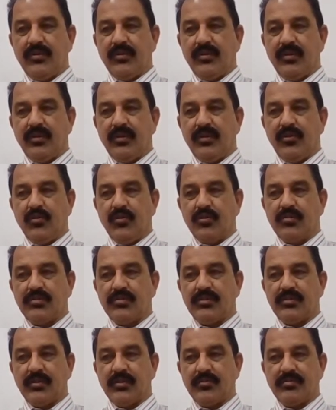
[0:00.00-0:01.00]

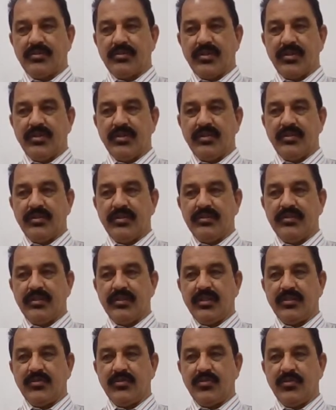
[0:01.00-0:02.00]
looks substrate is
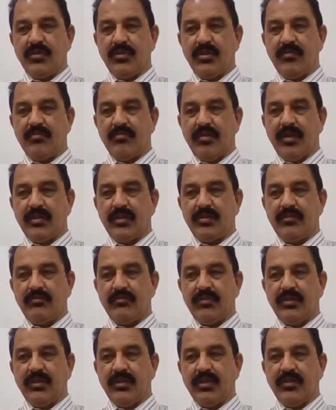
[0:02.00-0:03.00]
actually packed
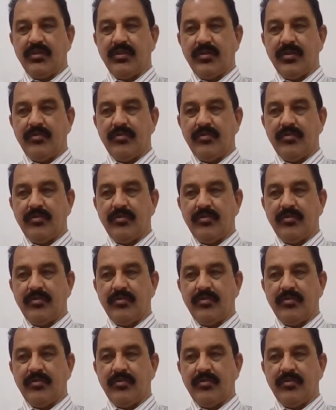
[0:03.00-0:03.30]
with the